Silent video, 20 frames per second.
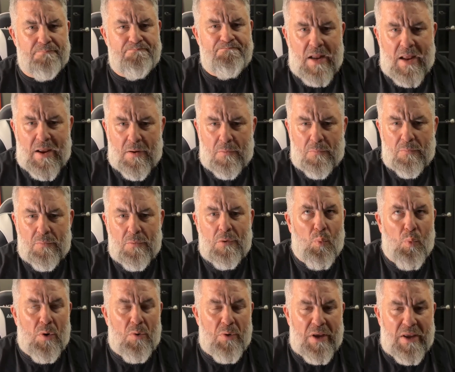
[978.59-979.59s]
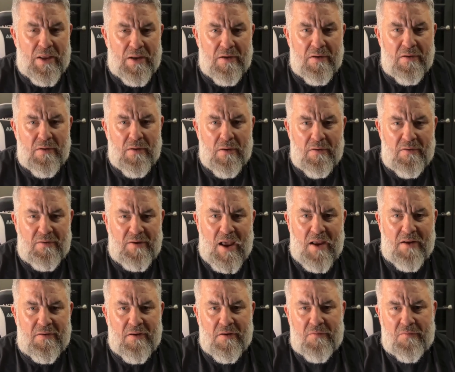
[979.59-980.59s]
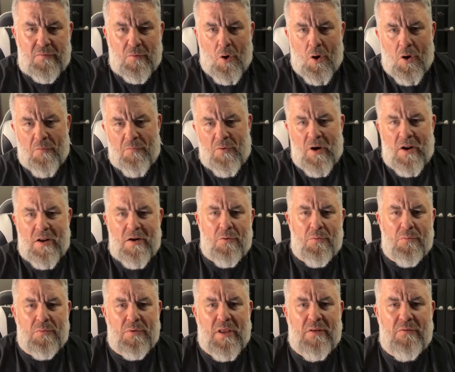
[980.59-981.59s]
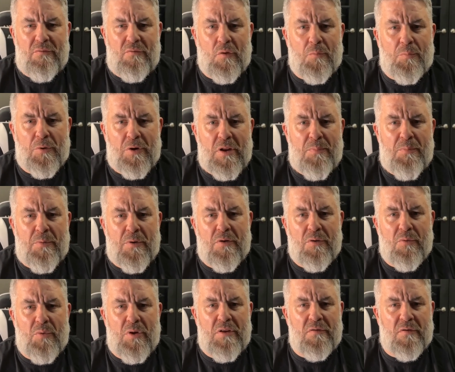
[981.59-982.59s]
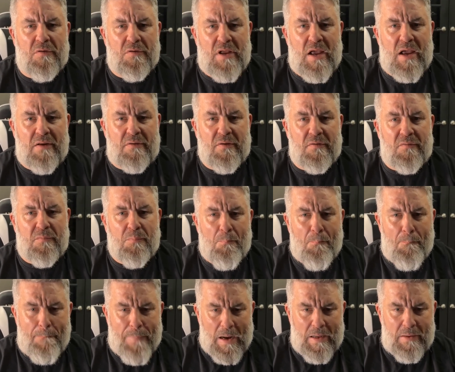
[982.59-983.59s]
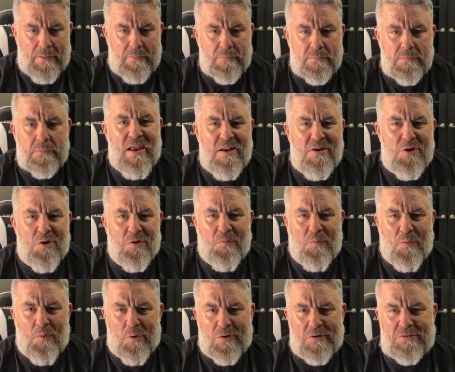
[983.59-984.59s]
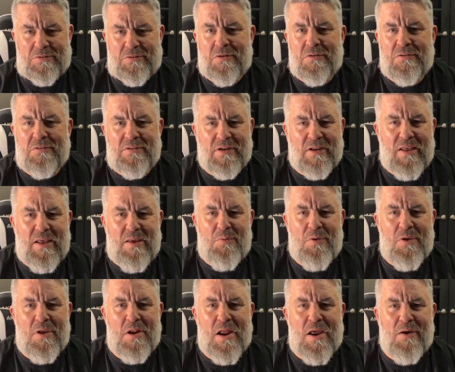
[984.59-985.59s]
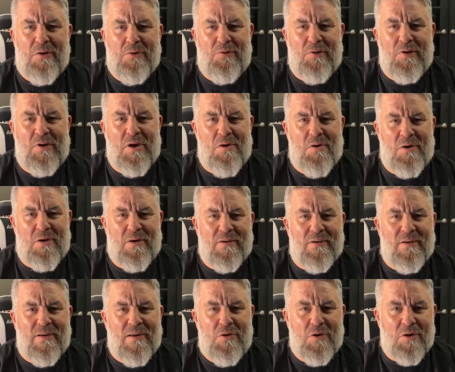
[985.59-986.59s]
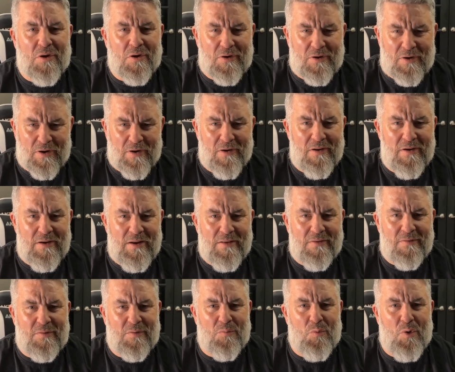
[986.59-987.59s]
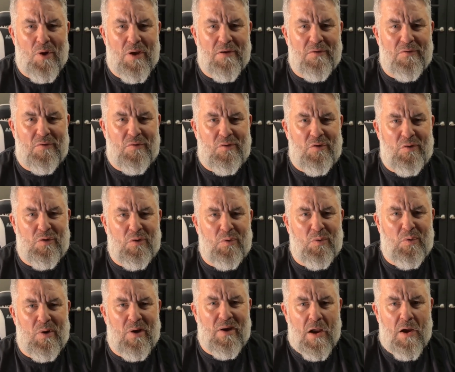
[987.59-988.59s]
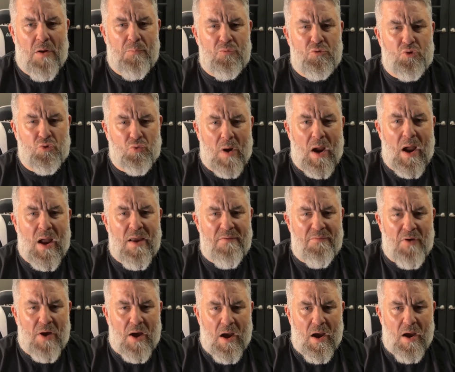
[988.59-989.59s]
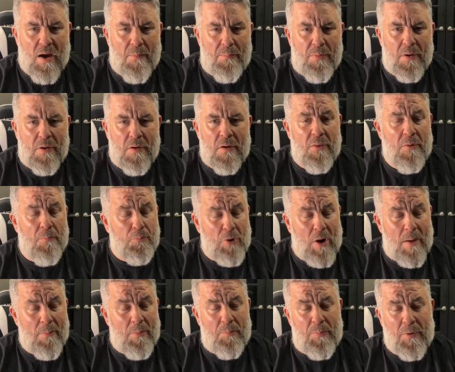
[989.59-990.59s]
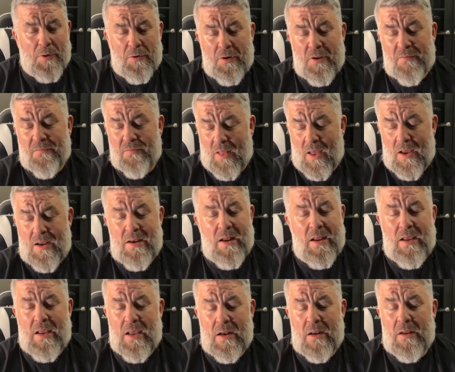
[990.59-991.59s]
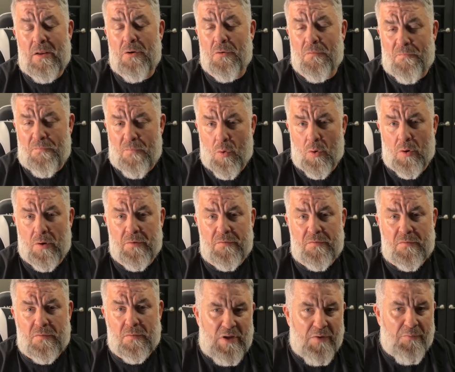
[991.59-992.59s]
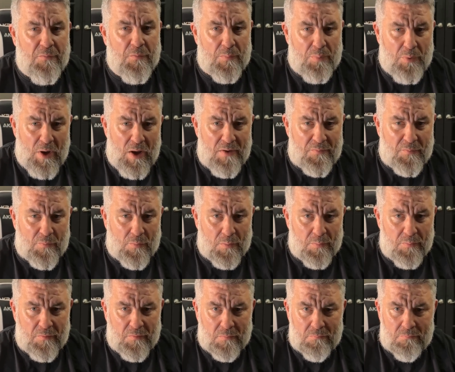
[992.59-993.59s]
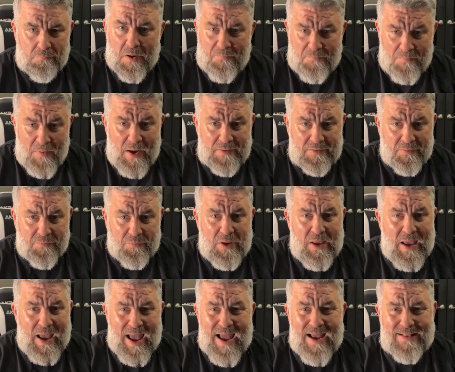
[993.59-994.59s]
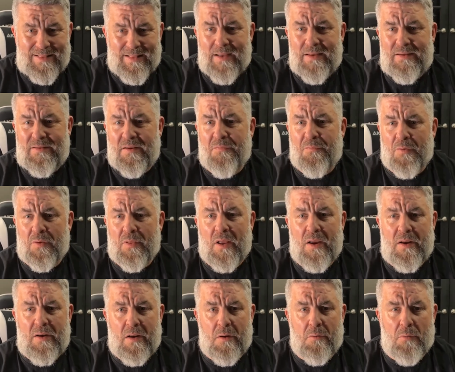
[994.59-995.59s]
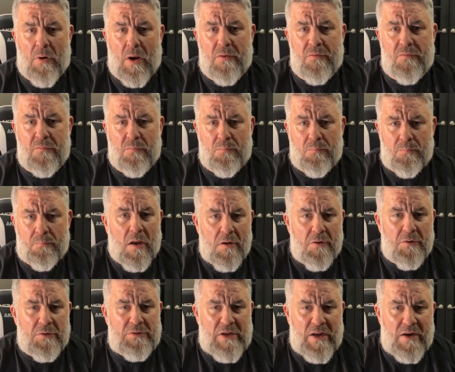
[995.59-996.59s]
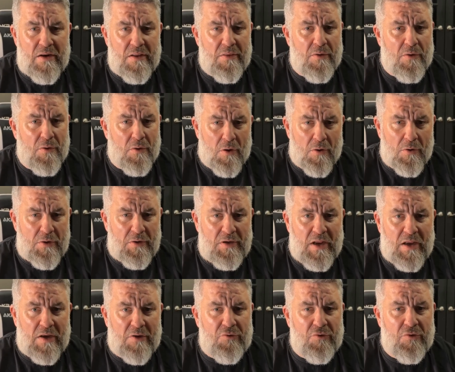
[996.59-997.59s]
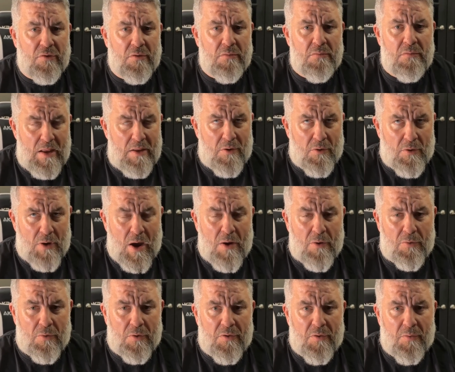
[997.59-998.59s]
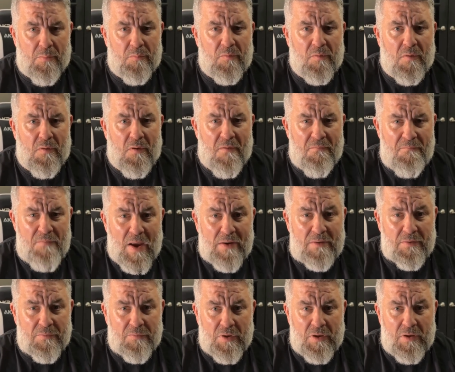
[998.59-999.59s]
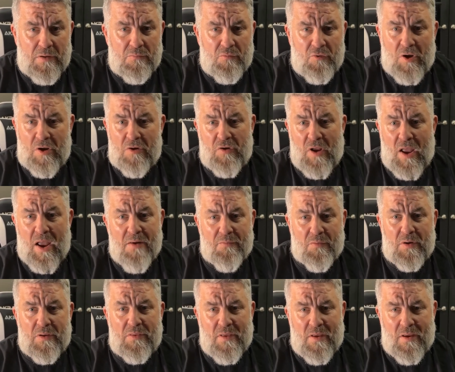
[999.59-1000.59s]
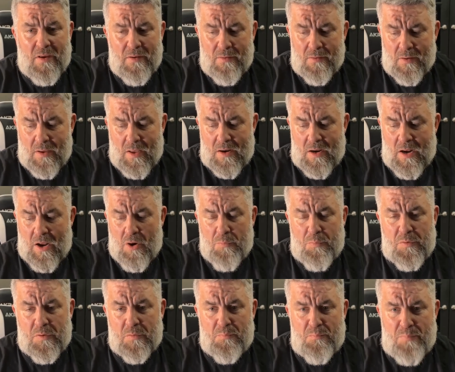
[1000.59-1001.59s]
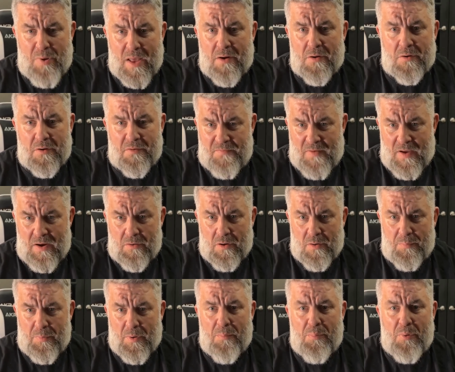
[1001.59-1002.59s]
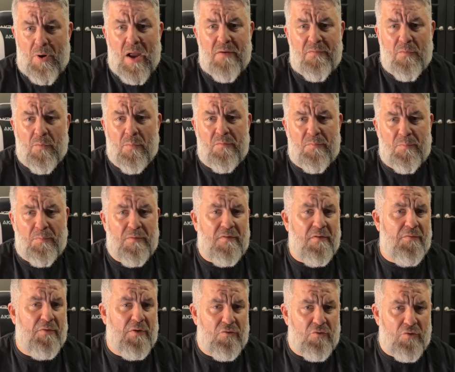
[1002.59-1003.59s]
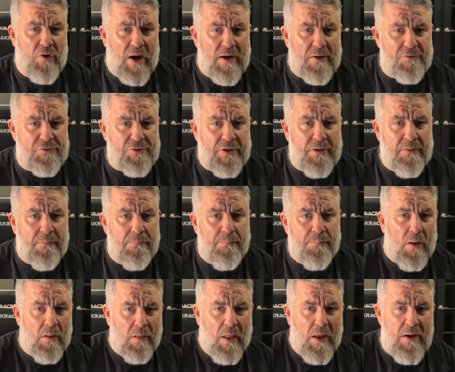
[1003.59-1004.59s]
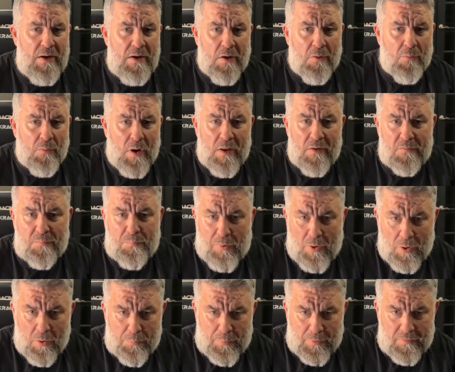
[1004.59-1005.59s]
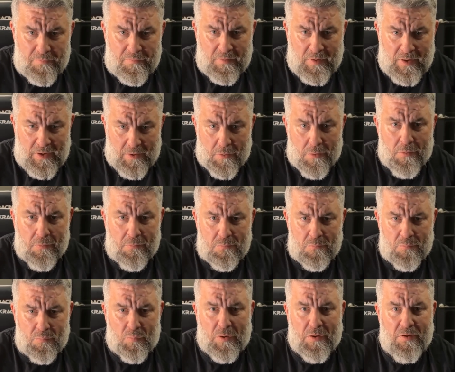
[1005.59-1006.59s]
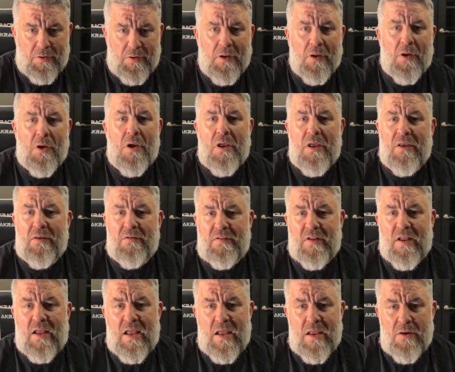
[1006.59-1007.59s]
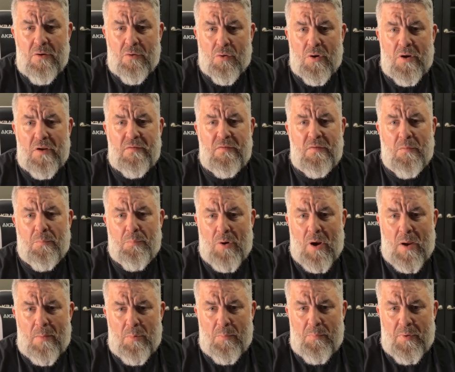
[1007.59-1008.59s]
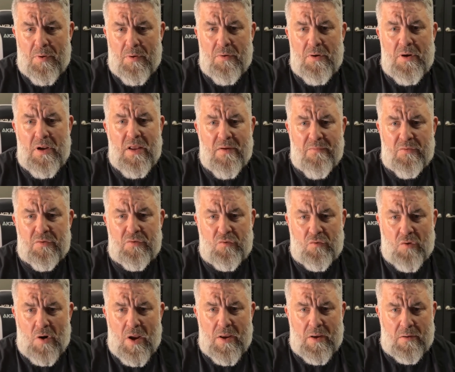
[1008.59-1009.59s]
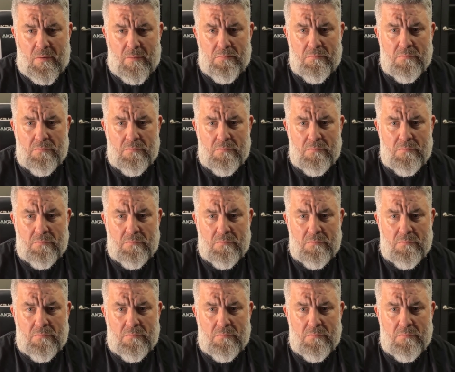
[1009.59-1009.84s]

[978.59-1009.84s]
Now, when we get into tactics, often I don't get super deep into the weeds on tactics, but in your forest, to keep the analogy going, you're gonna need some ways to help drive up the probability of lightning hitting your forest. Different platforms effectively act like different lightning rods. Understanding their architecture and their algorithms effectively change everything and help you better develop a platform-specific strategy. A lightning rod's purpose here, really, is to increase the probability of a strike.